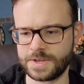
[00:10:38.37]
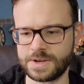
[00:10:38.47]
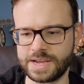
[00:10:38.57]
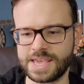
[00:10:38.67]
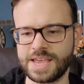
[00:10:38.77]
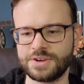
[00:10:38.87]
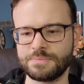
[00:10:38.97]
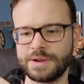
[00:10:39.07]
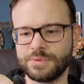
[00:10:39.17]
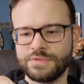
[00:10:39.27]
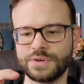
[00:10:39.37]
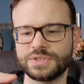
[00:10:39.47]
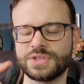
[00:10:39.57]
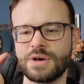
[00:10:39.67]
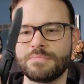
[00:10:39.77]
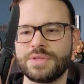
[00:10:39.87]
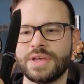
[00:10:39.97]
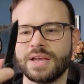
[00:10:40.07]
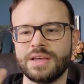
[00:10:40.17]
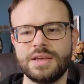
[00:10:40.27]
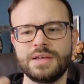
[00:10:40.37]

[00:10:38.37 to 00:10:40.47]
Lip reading: I can't do my reverse thumb thing.